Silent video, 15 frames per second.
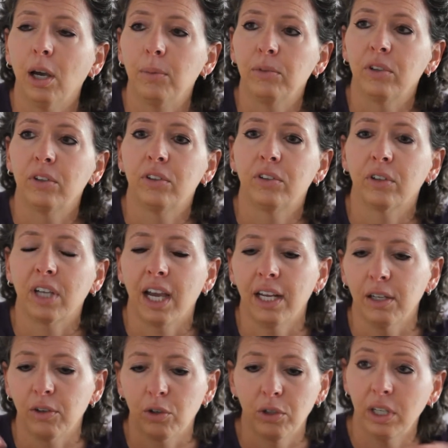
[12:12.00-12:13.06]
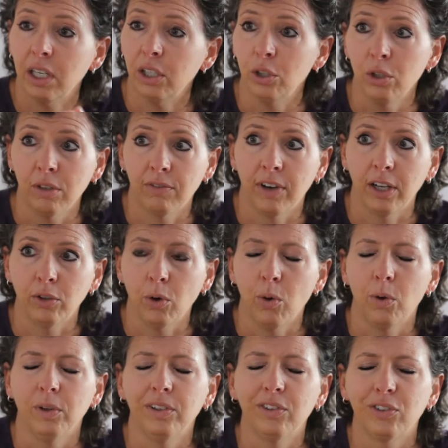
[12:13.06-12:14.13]
to kind of create a unified
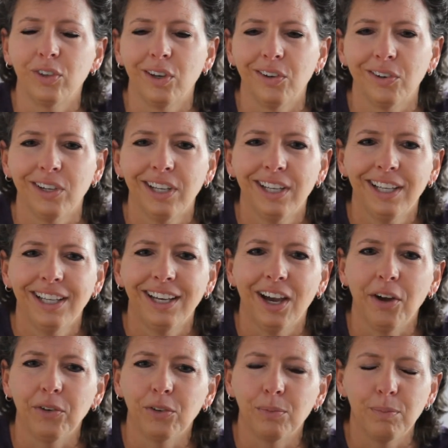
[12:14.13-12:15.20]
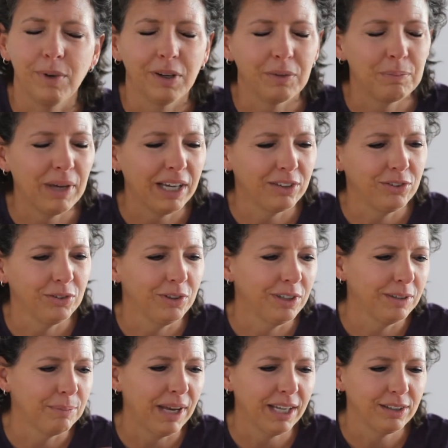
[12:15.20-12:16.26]
whole. And so I was back
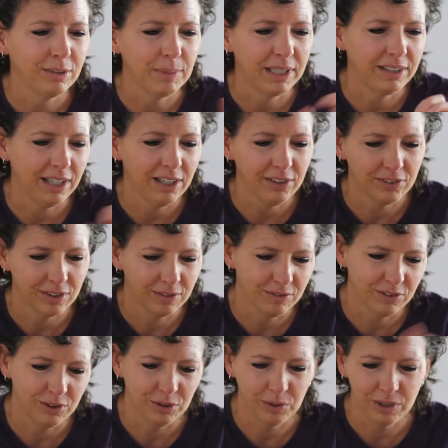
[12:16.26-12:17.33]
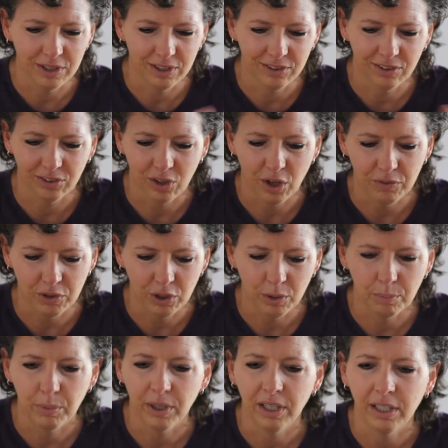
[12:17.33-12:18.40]
to my days of doing the dissolve
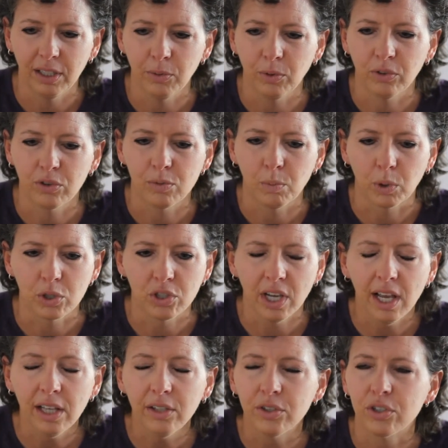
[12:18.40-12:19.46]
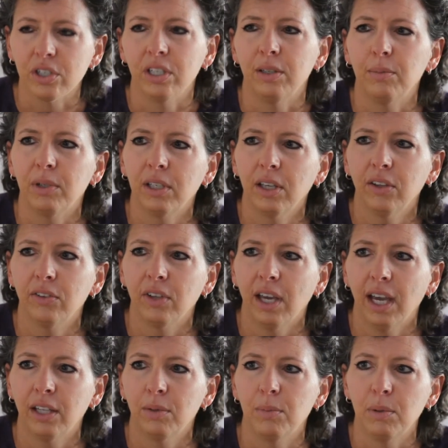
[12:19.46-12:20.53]
unit, but it was more challenging because it
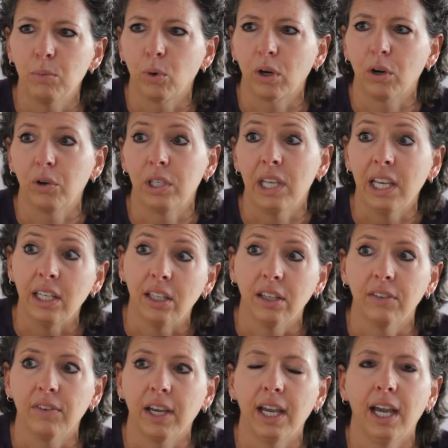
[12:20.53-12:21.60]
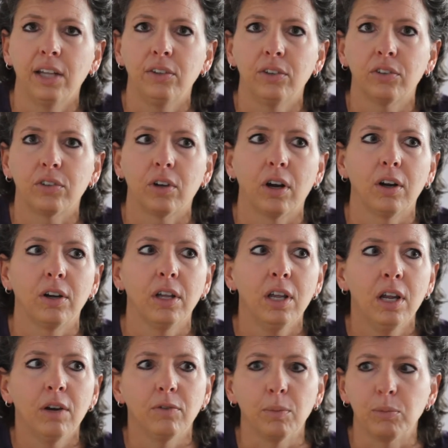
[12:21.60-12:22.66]
had to be more creative. I had to start
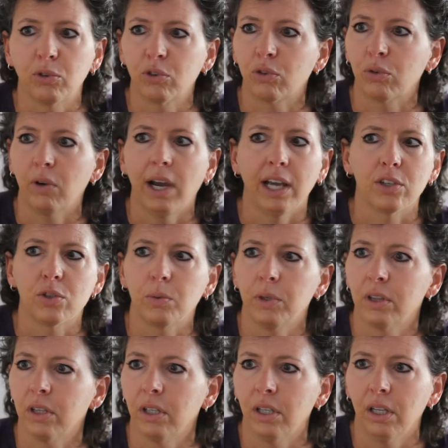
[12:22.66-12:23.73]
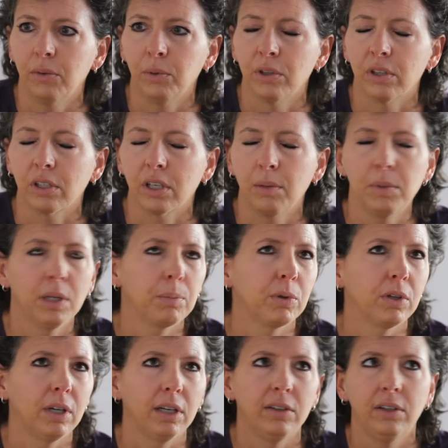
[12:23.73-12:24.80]
from scratch with coming up
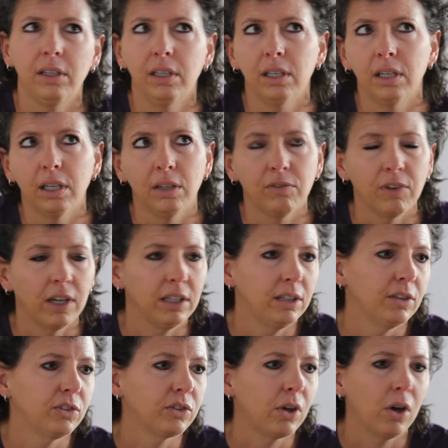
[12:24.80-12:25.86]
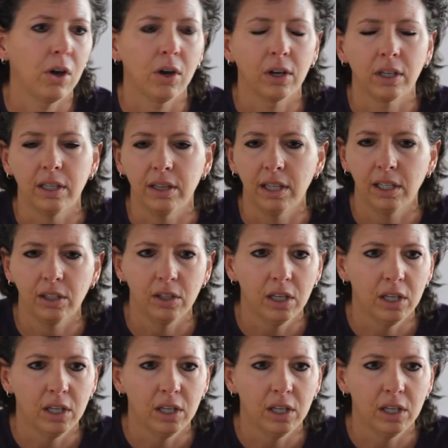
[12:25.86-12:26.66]
with an idea and finding a song and then